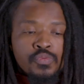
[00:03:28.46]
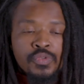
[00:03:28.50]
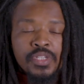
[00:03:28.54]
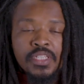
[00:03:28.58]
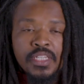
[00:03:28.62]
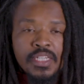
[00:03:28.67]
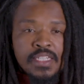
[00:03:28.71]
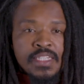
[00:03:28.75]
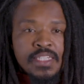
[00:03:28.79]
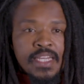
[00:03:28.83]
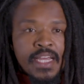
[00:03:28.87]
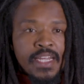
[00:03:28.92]
really
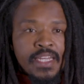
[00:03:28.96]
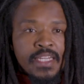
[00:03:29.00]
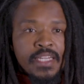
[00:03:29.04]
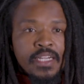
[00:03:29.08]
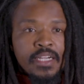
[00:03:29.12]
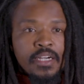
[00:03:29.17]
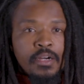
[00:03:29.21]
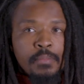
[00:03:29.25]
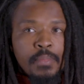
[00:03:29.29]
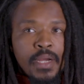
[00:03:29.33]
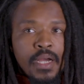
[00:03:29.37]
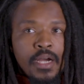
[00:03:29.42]
exciting
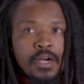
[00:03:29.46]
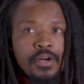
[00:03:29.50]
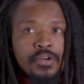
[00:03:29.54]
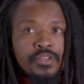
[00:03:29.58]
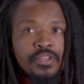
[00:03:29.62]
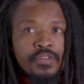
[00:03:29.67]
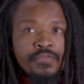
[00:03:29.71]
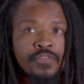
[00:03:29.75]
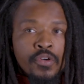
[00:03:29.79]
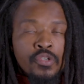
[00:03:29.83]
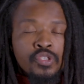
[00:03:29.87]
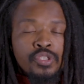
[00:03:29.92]
about
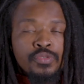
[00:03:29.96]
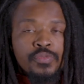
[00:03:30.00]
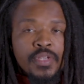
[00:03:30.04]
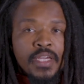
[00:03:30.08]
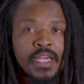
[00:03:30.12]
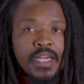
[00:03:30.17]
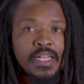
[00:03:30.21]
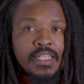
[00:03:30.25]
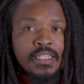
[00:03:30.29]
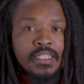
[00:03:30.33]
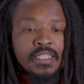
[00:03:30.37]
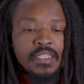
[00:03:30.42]
the virtual
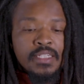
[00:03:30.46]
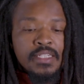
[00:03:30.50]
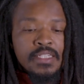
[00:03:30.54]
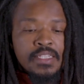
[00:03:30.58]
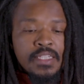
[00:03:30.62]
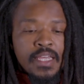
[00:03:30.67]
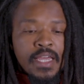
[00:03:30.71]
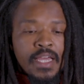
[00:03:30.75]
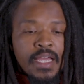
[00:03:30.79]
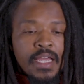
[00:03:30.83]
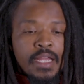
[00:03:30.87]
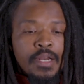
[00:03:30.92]
reality is
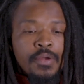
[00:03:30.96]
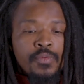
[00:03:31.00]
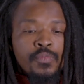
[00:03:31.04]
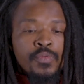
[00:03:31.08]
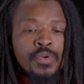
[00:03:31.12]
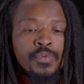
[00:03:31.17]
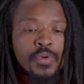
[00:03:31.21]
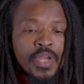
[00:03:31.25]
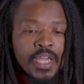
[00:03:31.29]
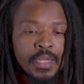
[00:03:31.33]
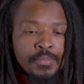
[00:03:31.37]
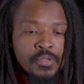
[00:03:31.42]
that we
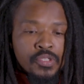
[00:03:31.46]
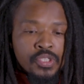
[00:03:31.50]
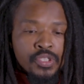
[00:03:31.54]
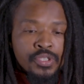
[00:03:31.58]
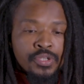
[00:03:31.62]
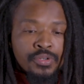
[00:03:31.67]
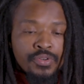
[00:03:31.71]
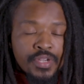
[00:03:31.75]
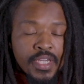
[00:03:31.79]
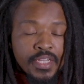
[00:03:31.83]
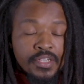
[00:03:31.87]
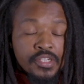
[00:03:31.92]
were able to
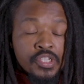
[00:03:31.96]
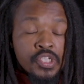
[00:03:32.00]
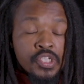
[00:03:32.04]
create a